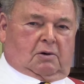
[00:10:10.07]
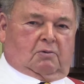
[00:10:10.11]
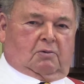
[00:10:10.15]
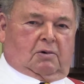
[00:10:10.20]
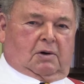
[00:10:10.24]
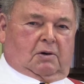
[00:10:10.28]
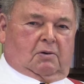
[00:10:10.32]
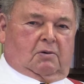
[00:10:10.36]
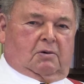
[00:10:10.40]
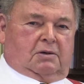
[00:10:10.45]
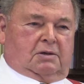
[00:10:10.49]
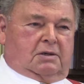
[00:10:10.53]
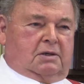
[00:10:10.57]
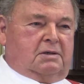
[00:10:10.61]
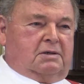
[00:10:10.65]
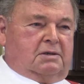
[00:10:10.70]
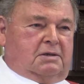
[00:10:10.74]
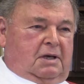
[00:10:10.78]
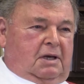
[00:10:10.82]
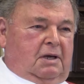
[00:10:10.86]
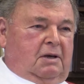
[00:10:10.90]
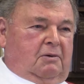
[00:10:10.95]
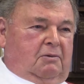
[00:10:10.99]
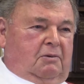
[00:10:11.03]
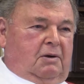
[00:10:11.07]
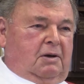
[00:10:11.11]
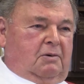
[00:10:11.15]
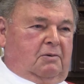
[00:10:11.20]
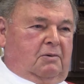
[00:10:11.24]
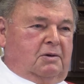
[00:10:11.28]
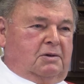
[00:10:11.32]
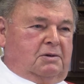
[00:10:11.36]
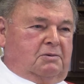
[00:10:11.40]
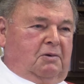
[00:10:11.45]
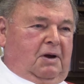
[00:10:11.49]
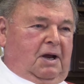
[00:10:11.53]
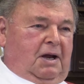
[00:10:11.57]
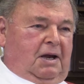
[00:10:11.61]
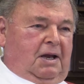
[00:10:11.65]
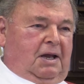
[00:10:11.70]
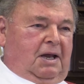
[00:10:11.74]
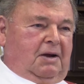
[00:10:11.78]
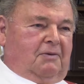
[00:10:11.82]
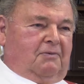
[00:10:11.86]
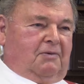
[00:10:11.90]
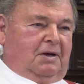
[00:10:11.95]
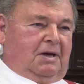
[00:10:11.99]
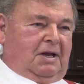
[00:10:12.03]
We were just saying it was raining
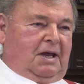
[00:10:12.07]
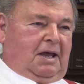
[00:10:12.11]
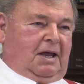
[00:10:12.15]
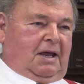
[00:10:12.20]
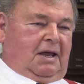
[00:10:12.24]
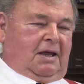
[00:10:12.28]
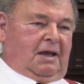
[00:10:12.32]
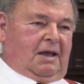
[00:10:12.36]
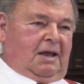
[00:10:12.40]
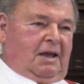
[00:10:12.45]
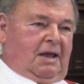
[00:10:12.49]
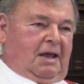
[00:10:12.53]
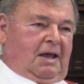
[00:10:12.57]
every day.